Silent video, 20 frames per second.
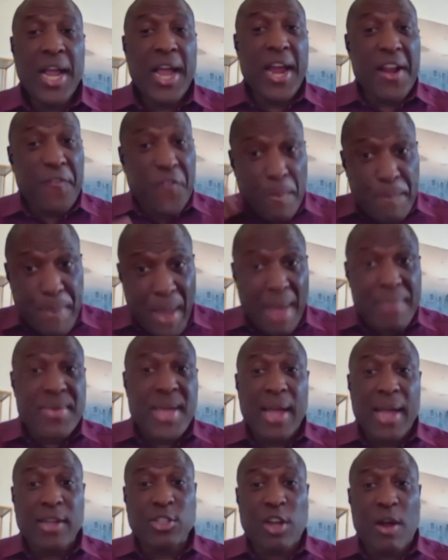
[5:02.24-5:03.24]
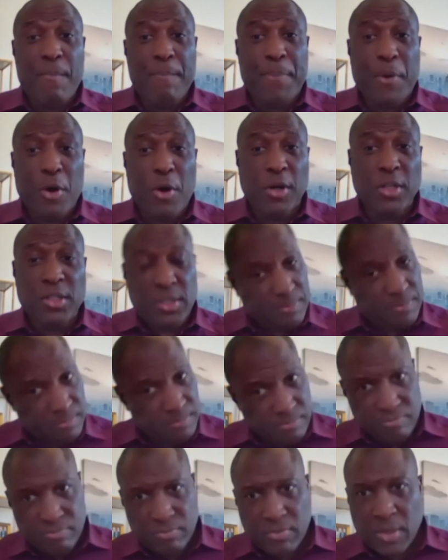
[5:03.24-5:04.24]
And if Aubameyang's on board,
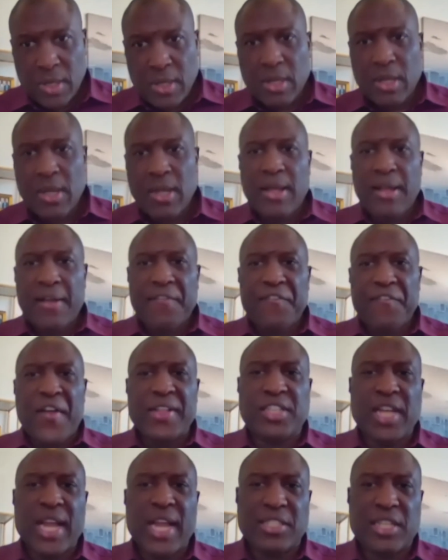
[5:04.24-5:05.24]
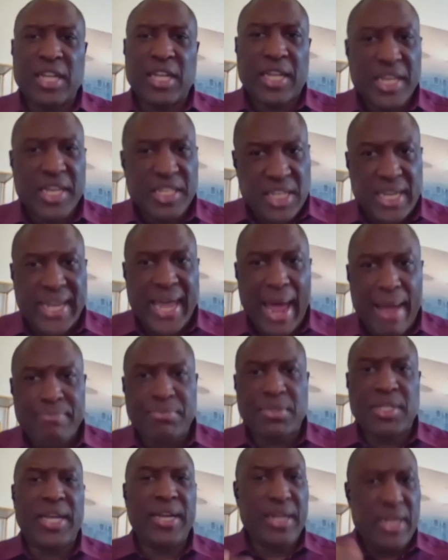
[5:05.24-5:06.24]
fantastic. He's the
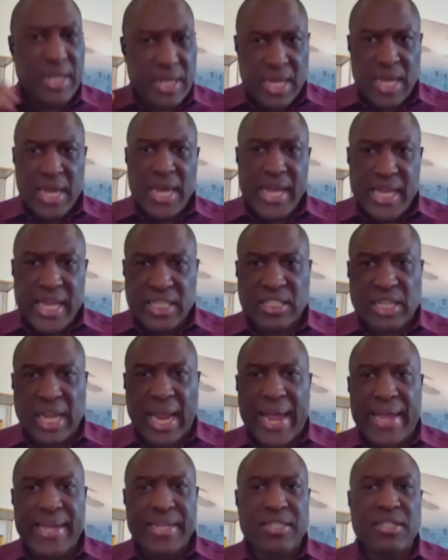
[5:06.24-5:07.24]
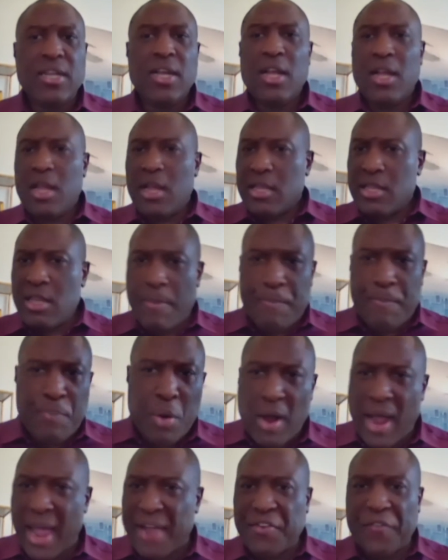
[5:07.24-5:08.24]
captain. He stays. You
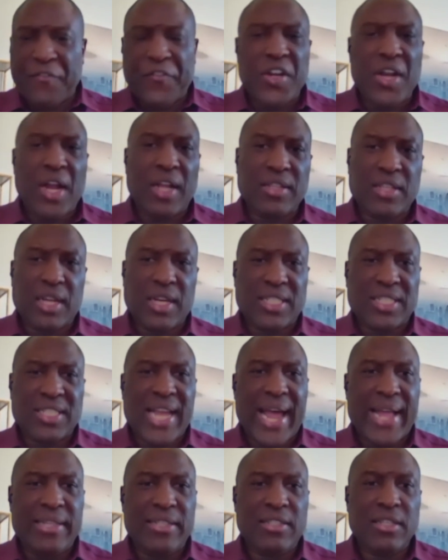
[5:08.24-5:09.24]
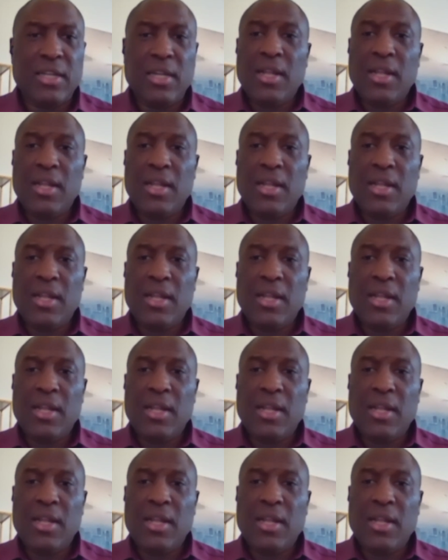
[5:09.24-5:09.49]
put everything under the sand.